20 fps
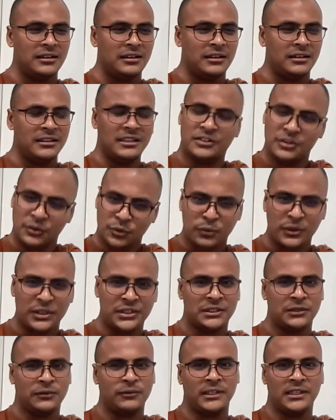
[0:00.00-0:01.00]
There's a
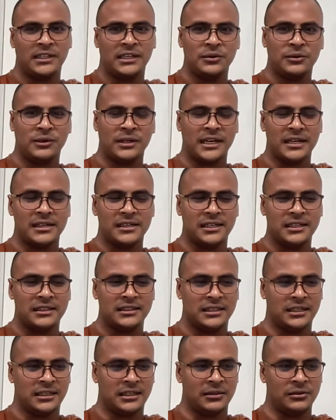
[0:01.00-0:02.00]
question whether you're getting
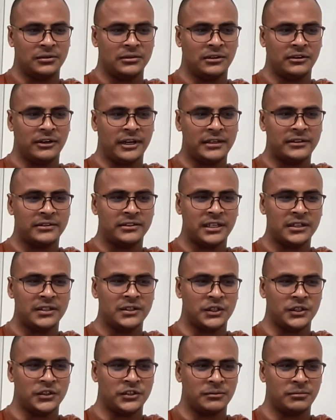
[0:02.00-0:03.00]
the, the real
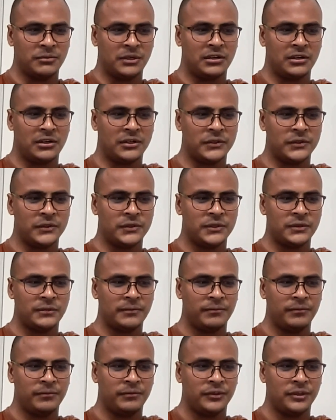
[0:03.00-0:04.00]
teachings, because
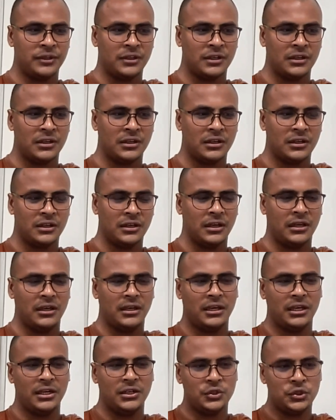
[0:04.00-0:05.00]

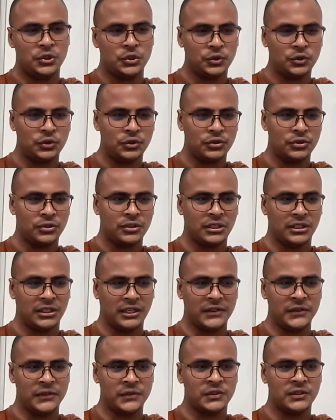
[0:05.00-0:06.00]
it should,
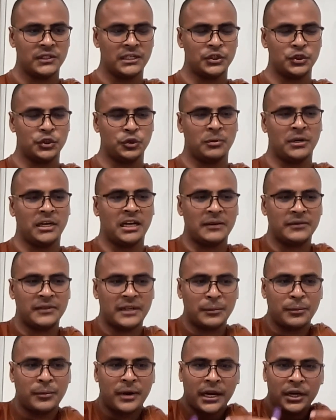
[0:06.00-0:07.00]
yes, there should be
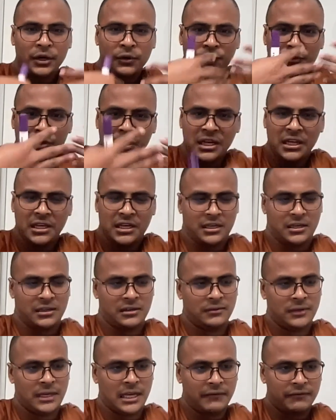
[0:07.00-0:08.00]
some kind of virya,
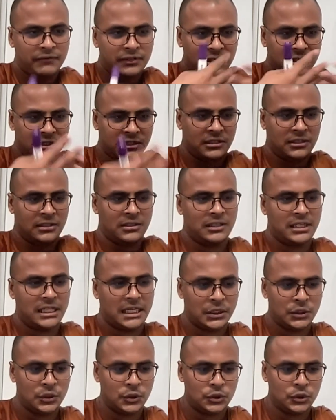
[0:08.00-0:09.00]
effort, like
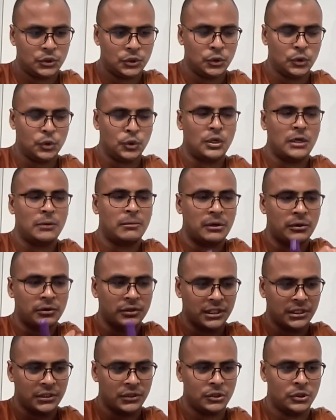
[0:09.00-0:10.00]
to know about
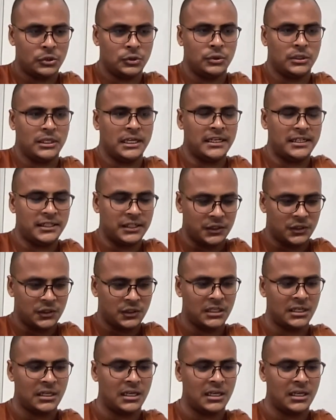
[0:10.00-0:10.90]
it, to get it.